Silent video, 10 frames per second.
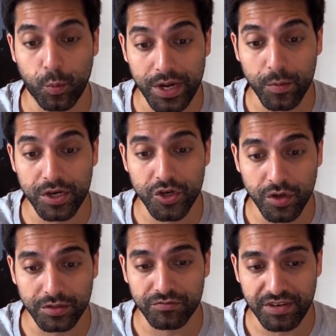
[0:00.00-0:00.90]
we were
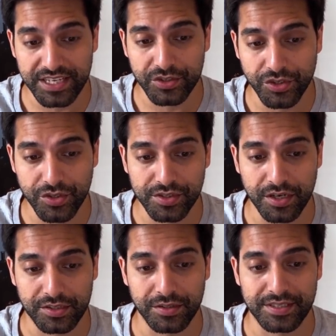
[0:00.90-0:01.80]
not ready to use
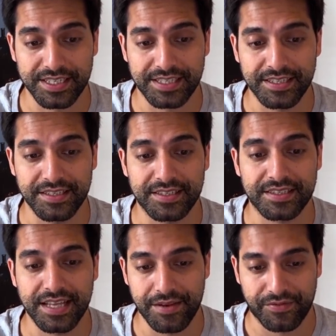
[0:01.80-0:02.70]
Article 16
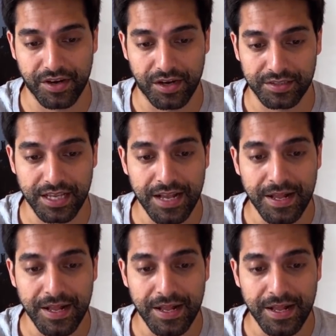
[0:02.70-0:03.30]
safeguards,